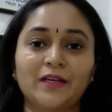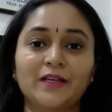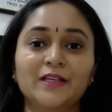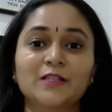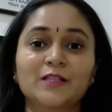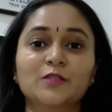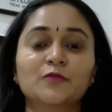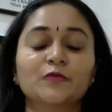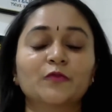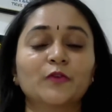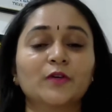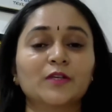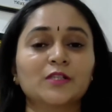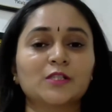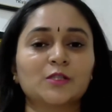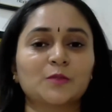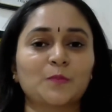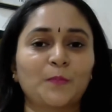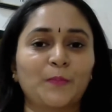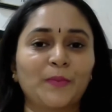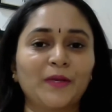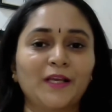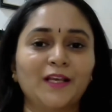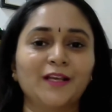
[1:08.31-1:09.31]
is
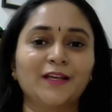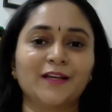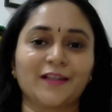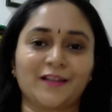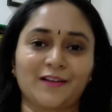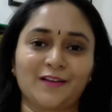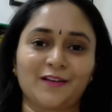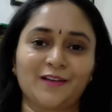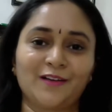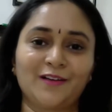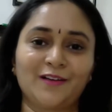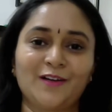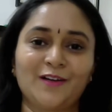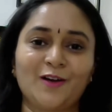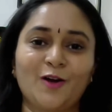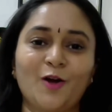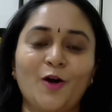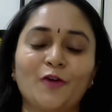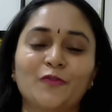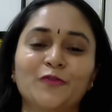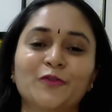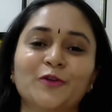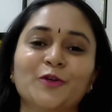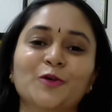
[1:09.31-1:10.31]
first pillar
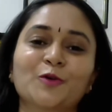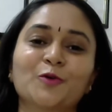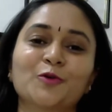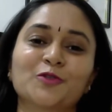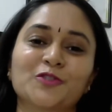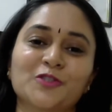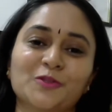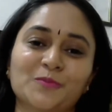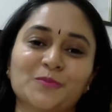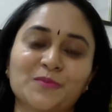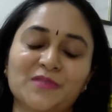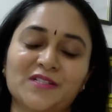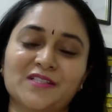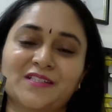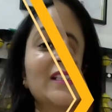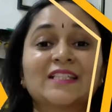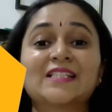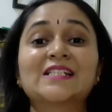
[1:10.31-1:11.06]
of your coaching business.